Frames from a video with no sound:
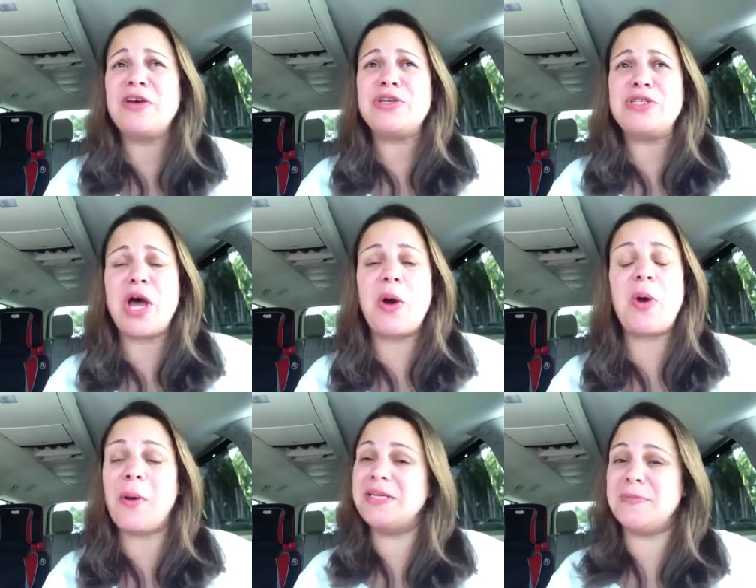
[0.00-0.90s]
So
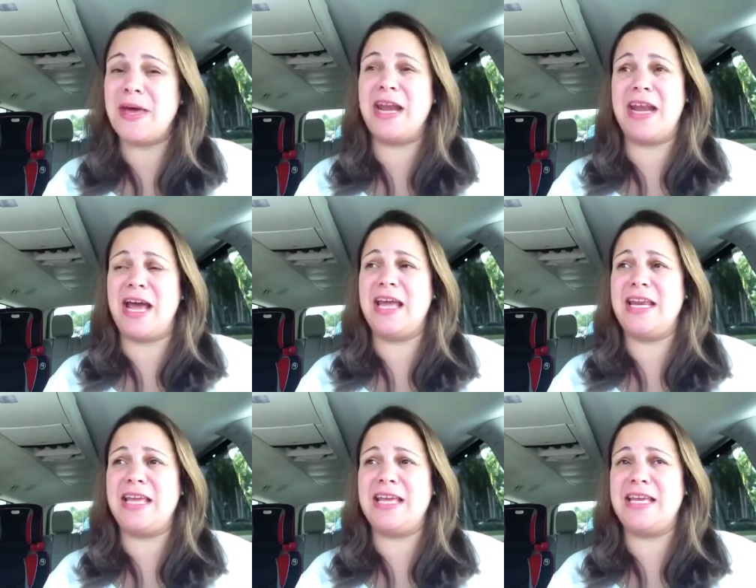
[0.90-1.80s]
going to bed at
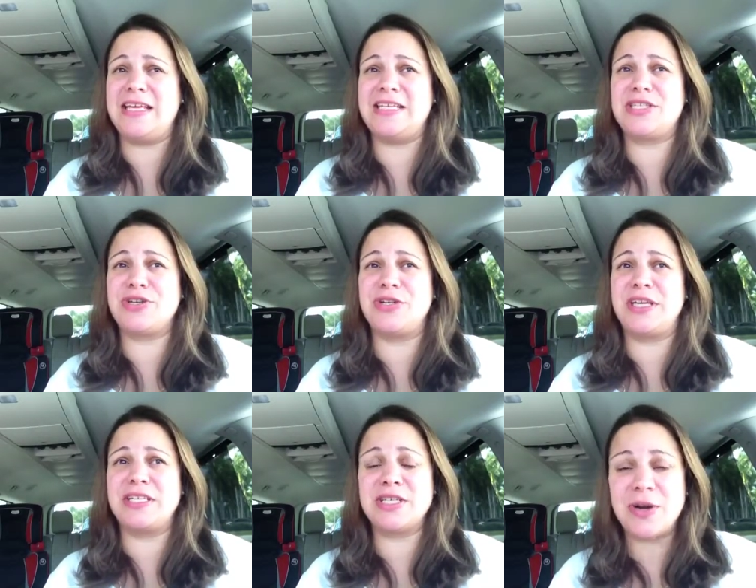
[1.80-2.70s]
night is
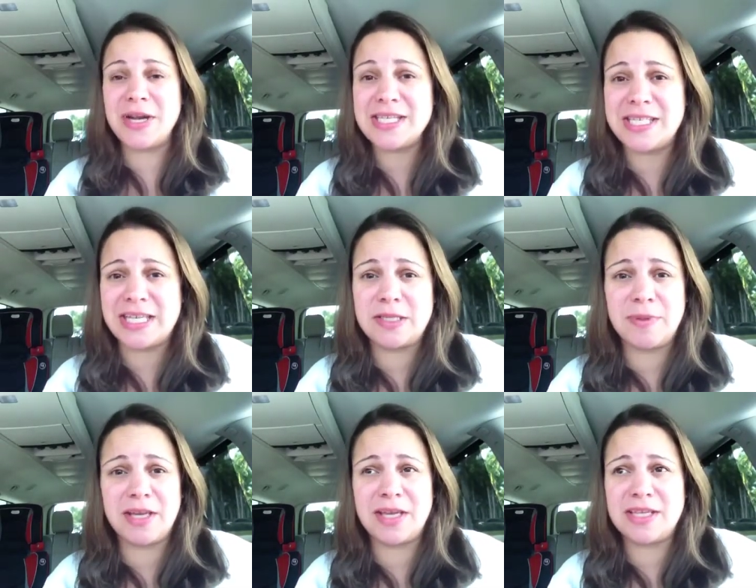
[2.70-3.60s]
turning into craziness
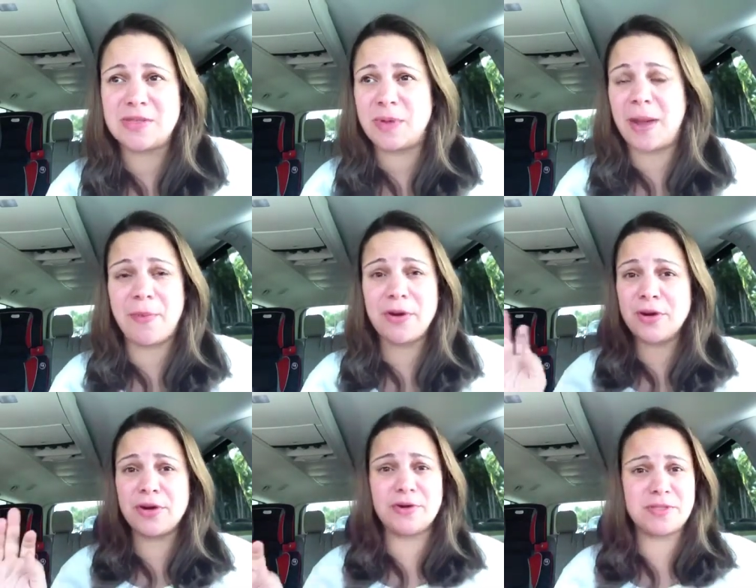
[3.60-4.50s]
because when I put
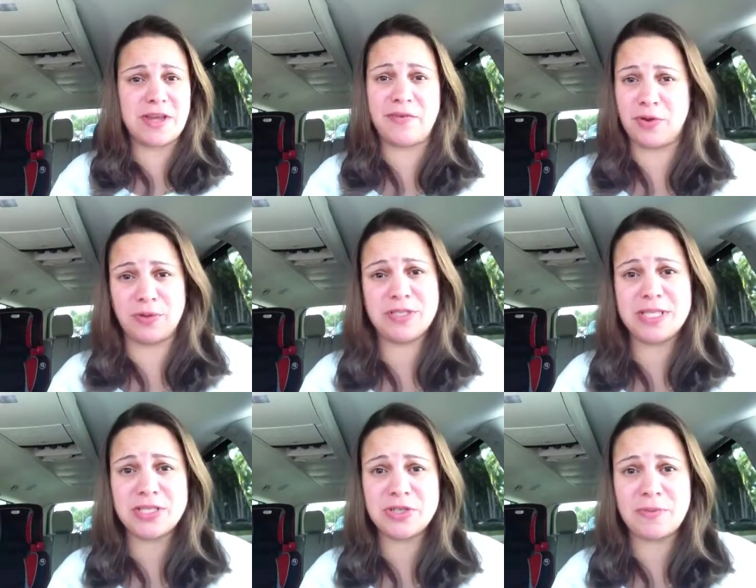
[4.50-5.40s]
her 7-year-old
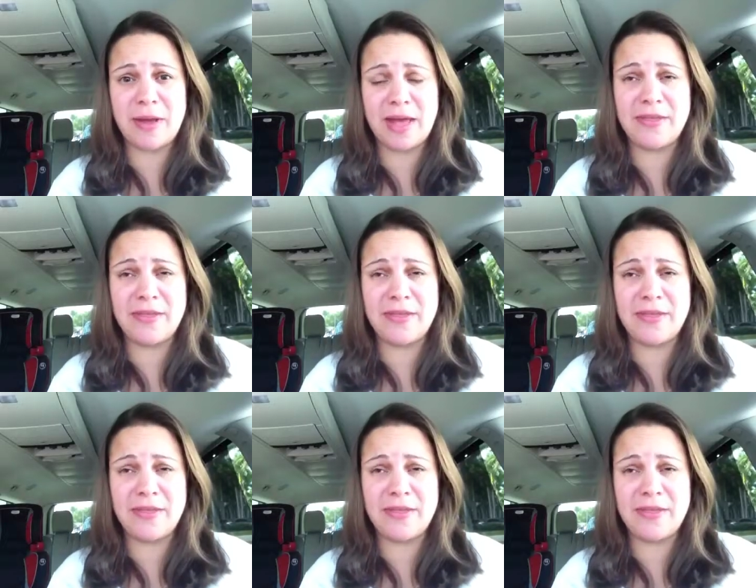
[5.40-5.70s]
sister to bed,